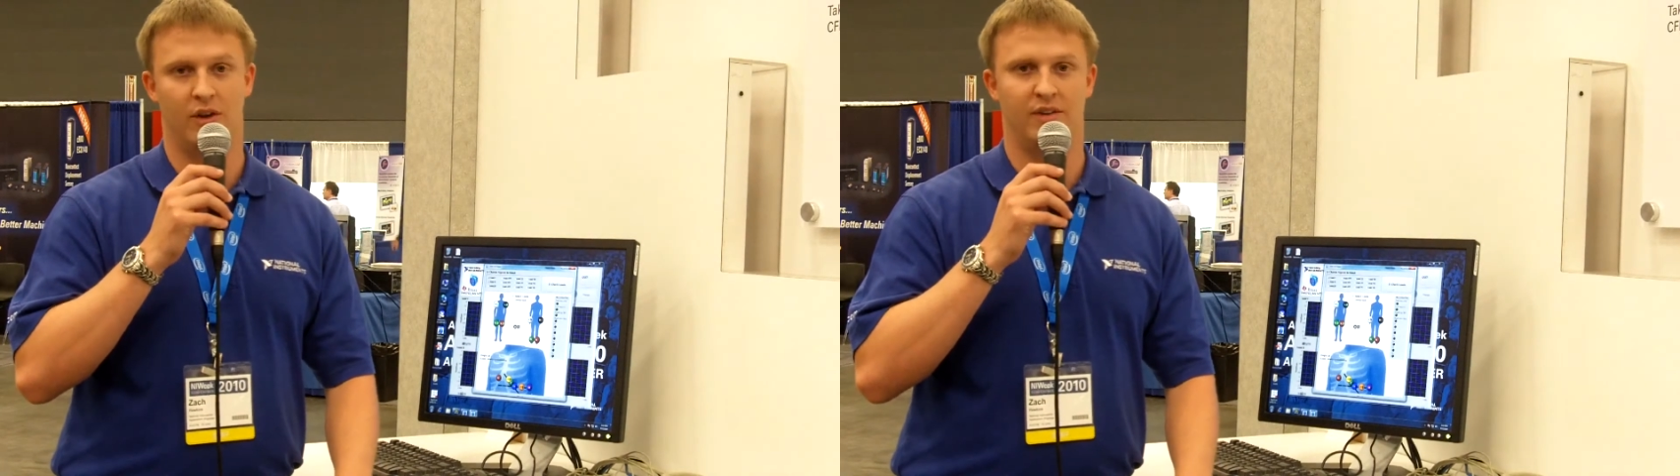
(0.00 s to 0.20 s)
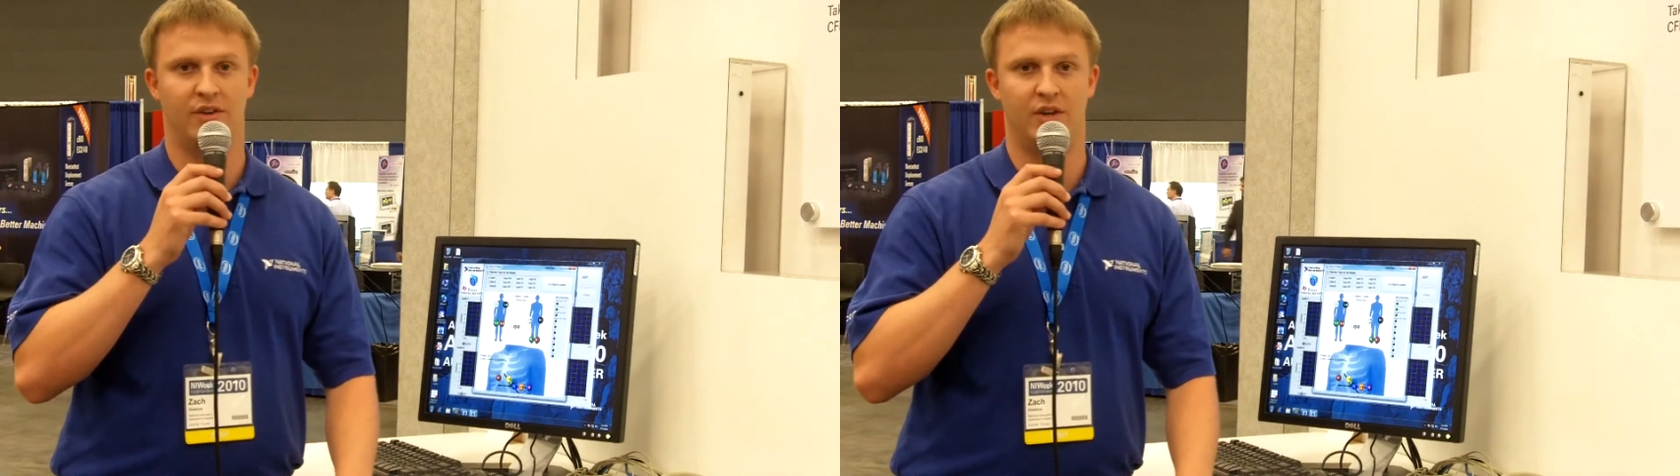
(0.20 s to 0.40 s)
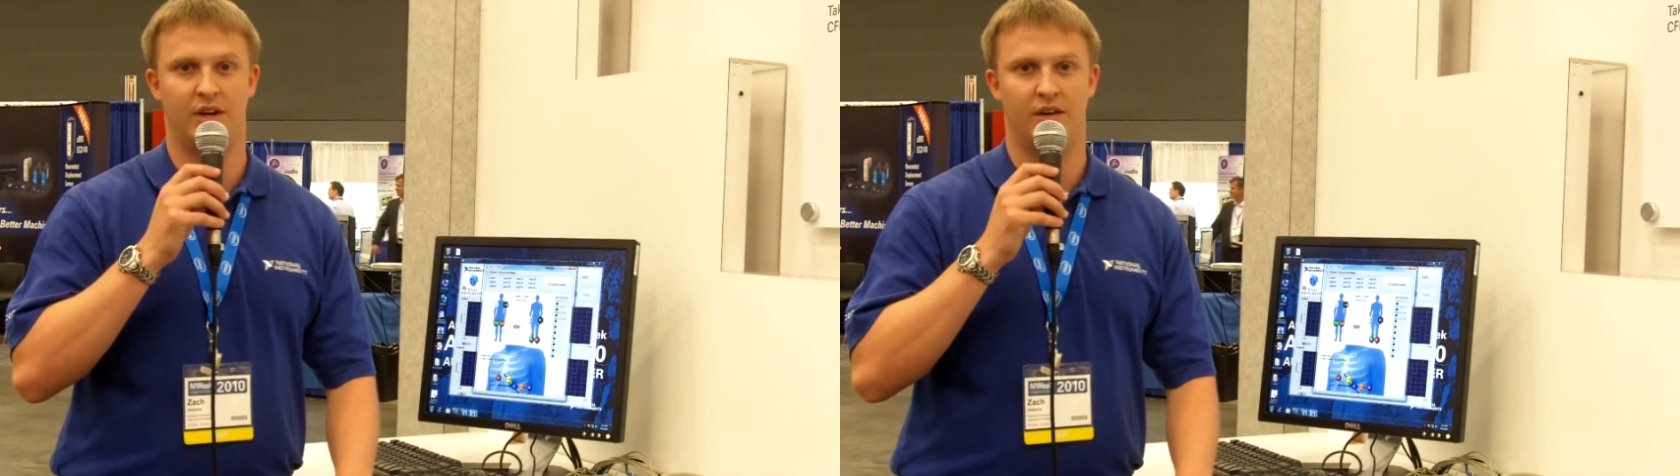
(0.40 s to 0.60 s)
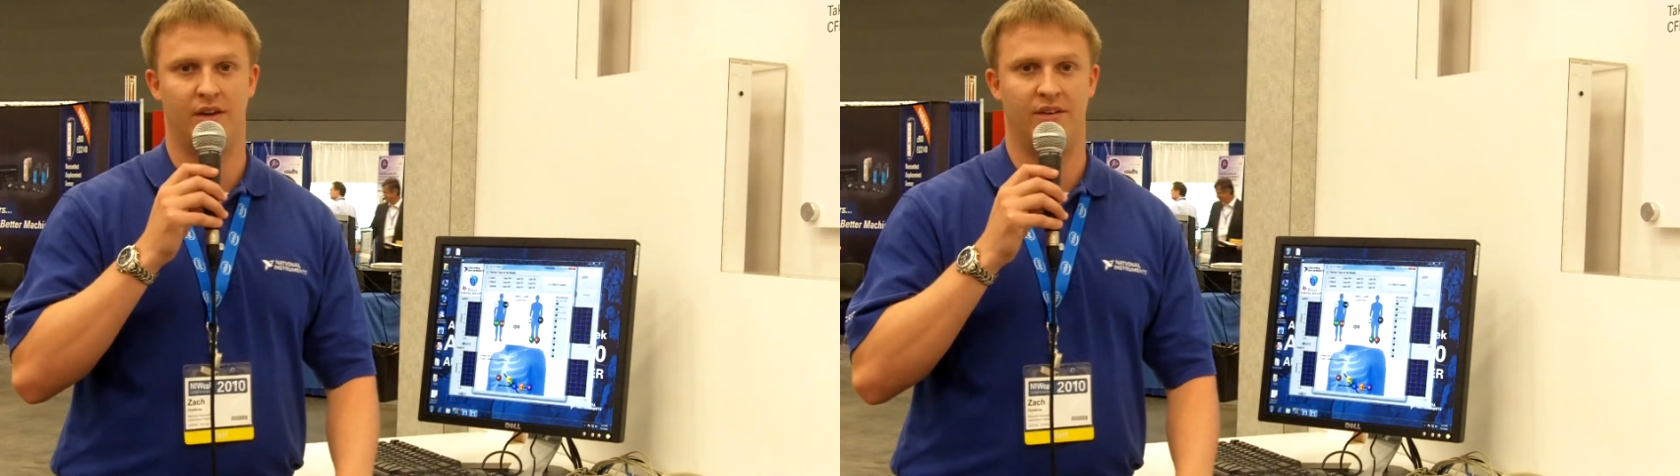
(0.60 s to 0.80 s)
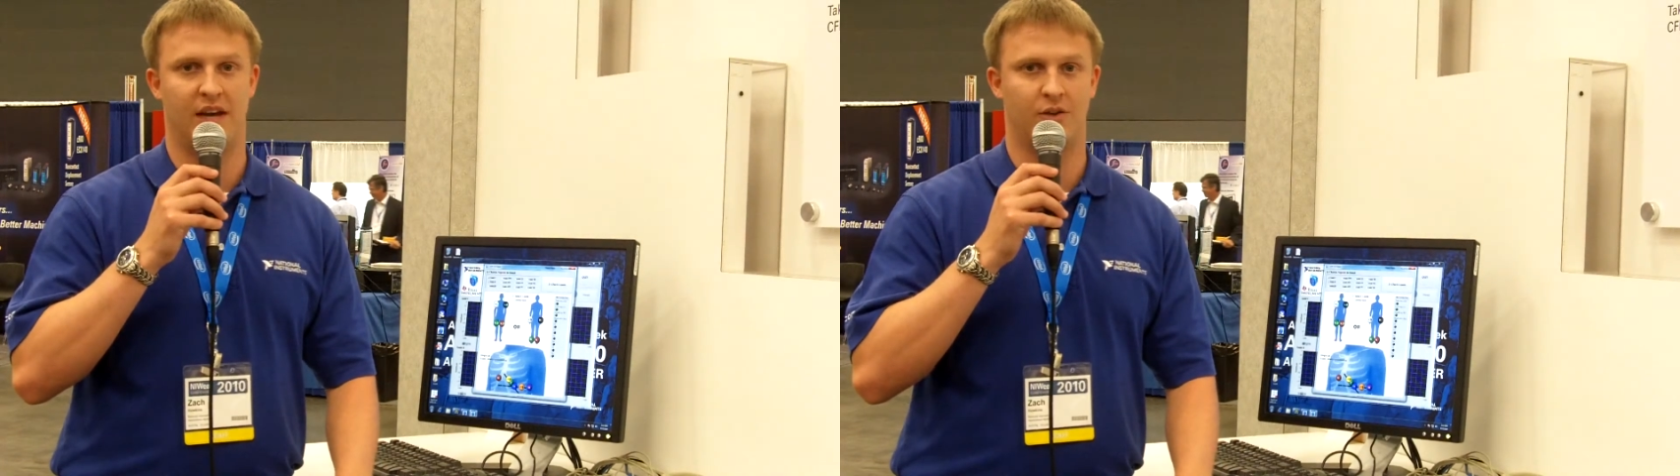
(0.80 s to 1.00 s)
ECG
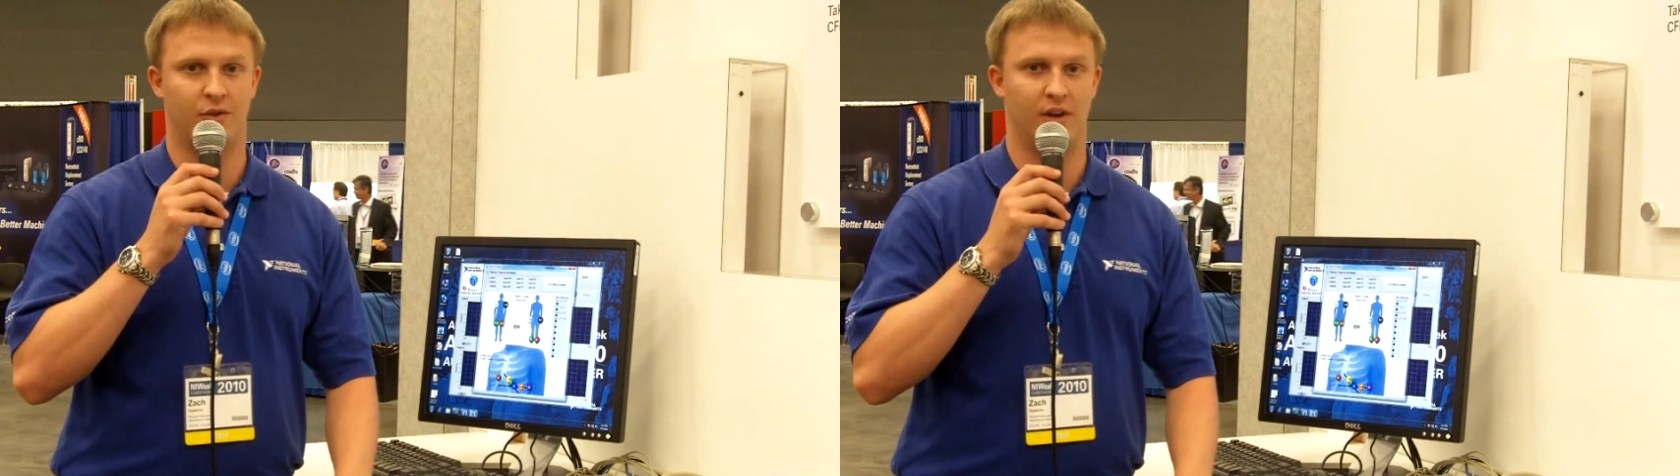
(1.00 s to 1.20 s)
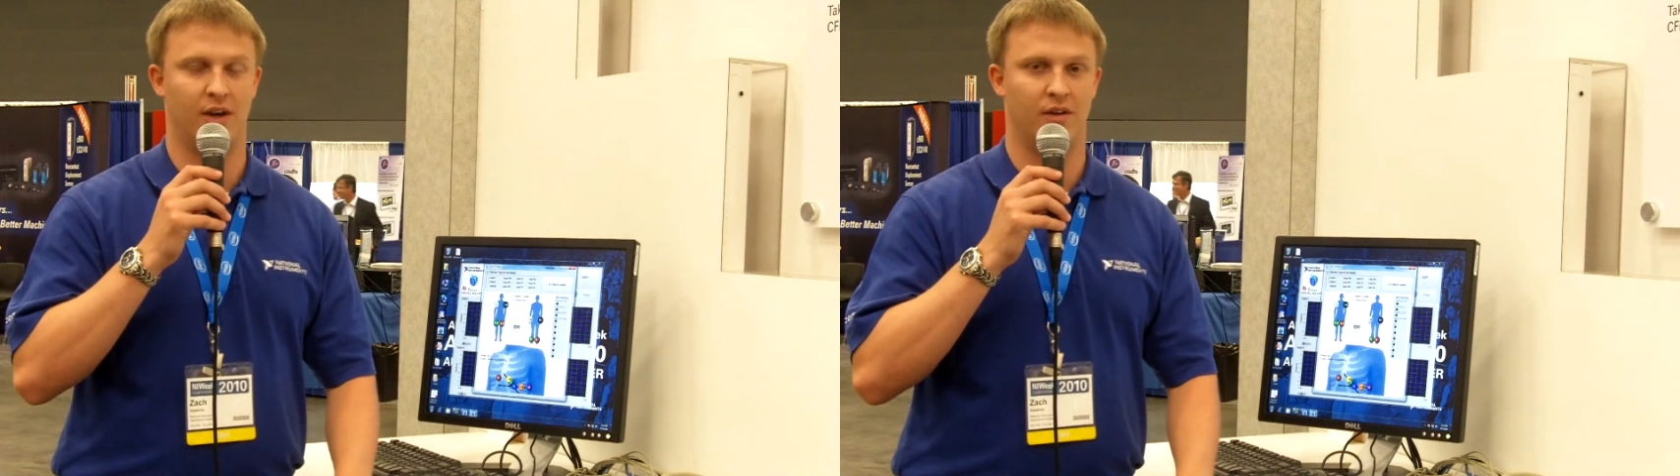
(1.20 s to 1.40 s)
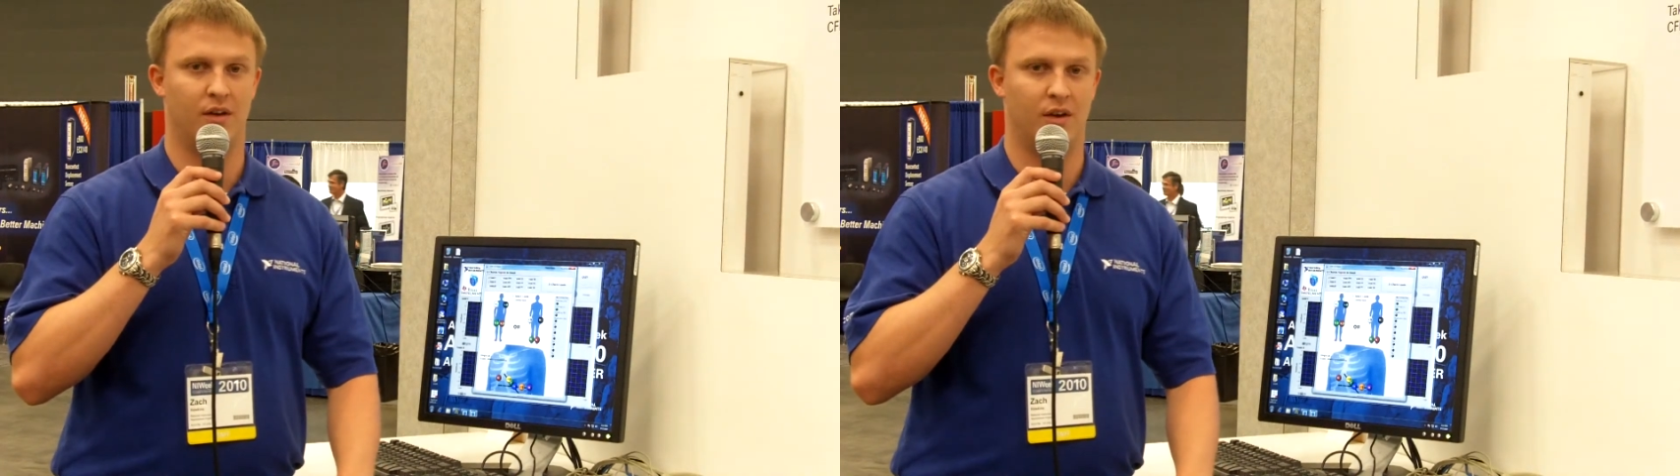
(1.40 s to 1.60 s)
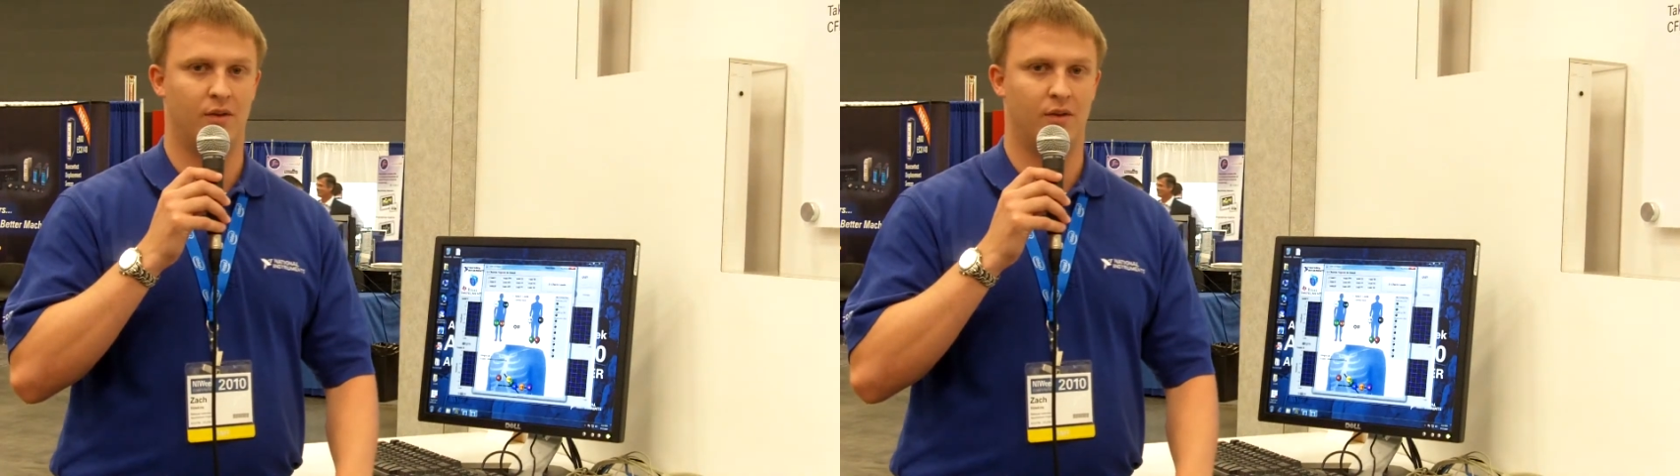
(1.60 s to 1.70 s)
is actually